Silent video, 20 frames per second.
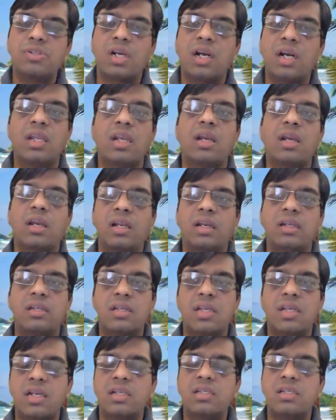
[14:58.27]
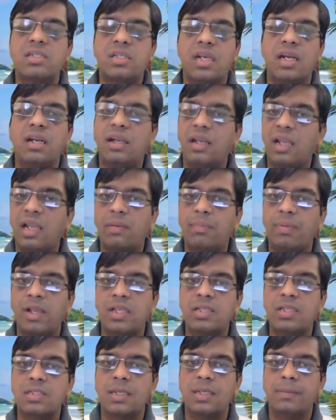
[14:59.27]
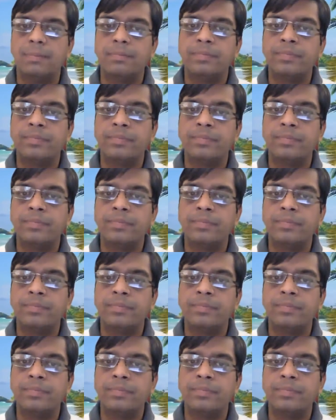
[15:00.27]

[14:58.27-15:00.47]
cardiac arrest can take place.